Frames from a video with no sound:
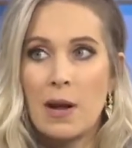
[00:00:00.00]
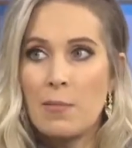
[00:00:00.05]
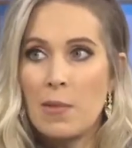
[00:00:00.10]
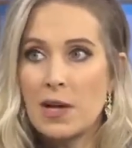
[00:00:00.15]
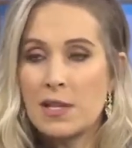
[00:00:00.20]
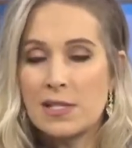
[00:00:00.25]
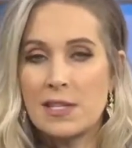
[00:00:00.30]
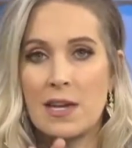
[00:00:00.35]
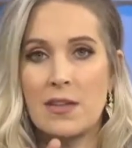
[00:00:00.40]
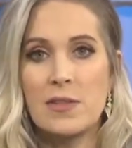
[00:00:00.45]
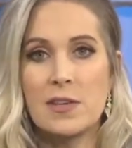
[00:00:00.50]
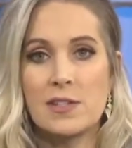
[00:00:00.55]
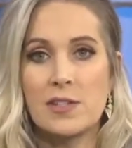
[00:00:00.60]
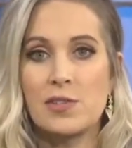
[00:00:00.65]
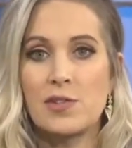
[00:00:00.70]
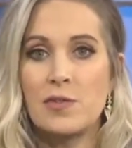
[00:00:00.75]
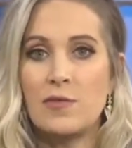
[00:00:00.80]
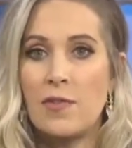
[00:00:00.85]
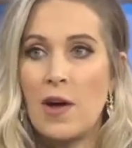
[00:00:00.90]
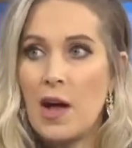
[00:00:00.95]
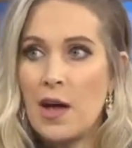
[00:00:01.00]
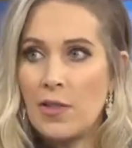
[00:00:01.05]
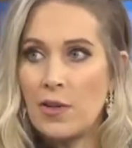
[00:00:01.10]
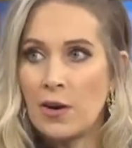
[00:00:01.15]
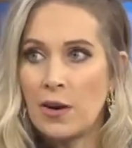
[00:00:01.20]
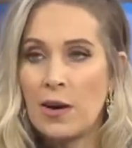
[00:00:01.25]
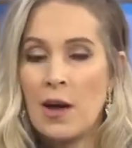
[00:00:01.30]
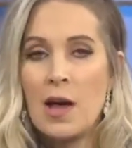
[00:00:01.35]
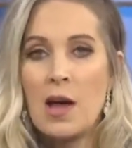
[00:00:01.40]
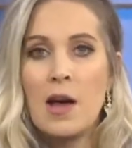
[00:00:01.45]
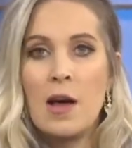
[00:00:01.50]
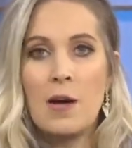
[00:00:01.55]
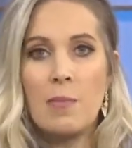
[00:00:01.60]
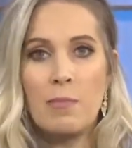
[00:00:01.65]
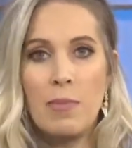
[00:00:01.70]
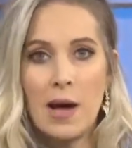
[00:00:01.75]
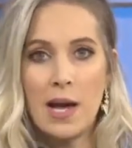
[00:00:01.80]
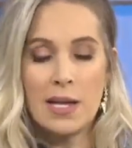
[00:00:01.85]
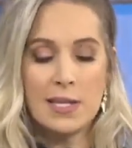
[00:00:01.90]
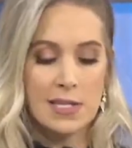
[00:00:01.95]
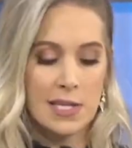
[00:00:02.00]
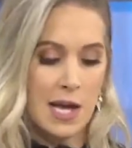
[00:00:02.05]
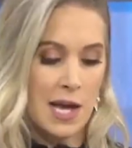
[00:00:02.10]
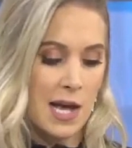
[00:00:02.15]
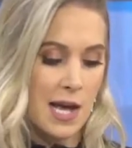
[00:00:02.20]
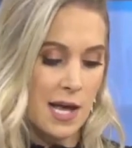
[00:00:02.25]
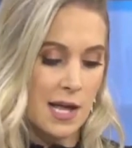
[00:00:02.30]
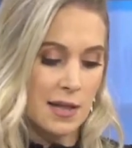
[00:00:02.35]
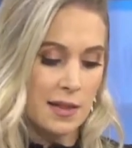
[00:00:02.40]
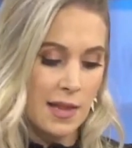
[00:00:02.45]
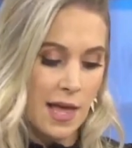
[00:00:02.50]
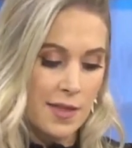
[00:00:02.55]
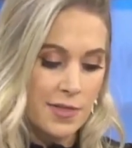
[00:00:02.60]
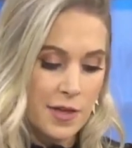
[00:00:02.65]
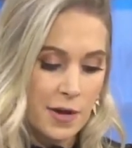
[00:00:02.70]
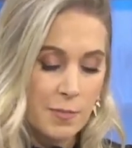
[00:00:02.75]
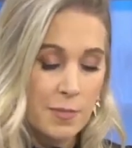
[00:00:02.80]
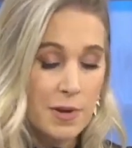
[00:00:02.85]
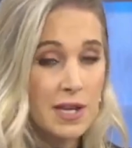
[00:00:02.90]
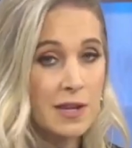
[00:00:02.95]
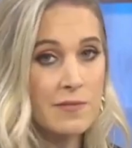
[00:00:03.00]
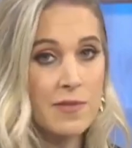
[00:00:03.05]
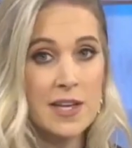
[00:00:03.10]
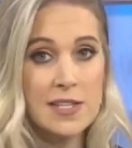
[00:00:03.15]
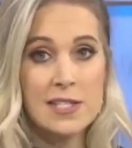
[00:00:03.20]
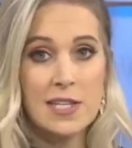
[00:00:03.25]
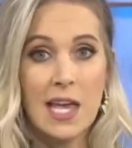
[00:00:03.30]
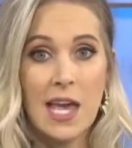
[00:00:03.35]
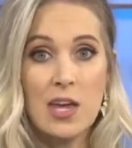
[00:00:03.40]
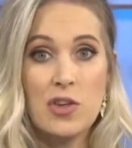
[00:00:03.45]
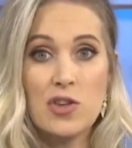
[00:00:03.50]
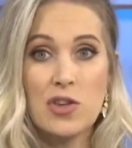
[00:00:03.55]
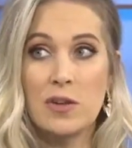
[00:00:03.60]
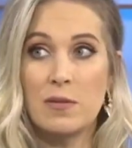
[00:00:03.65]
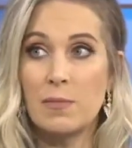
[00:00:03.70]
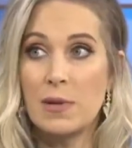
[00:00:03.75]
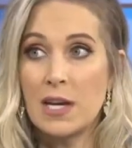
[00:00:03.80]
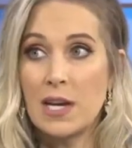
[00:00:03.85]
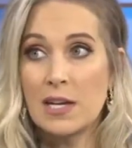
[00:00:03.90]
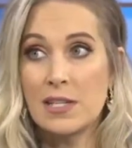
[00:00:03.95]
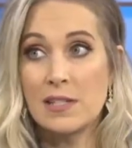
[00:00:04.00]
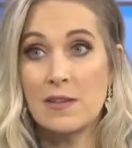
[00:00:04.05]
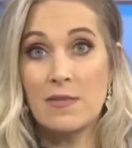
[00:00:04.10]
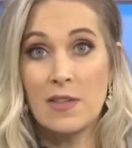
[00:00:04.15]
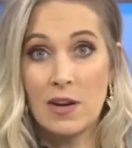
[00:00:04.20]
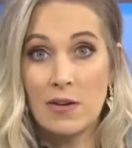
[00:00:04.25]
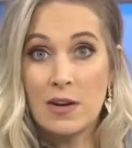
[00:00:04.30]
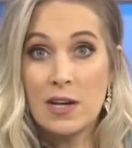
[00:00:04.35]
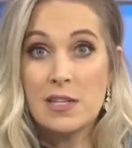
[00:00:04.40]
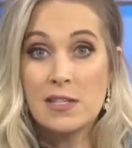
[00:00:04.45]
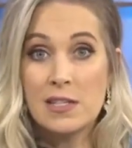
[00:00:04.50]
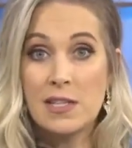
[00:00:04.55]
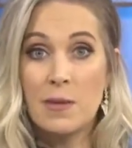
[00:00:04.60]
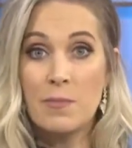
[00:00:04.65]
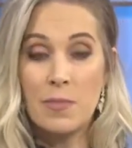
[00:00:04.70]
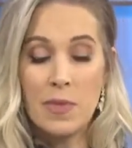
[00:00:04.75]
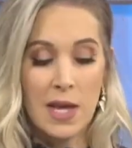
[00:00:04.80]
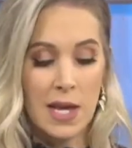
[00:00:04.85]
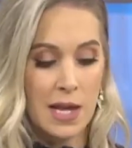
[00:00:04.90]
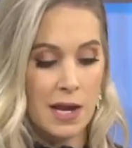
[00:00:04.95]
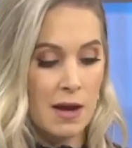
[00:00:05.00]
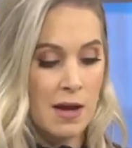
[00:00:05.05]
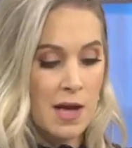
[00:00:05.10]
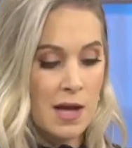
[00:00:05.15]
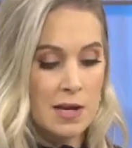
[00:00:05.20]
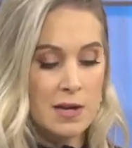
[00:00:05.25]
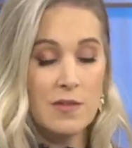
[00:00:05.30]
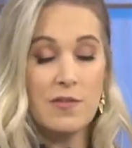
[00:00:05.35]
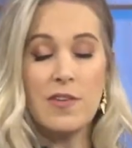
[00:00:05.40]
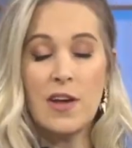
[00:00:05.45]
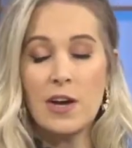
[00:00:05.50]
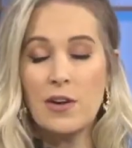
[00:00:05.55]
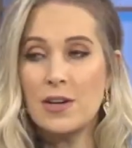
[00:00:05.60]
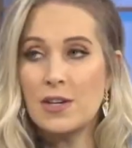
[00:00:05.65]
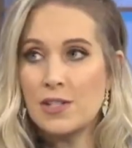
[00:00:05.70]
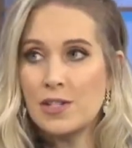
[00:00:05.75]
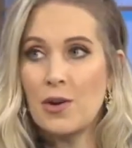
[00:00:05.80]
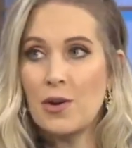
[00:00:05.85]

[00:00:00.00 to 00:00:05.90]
I'm not saying this is her father, but uh, let there be an investigation, because if there is something nefarious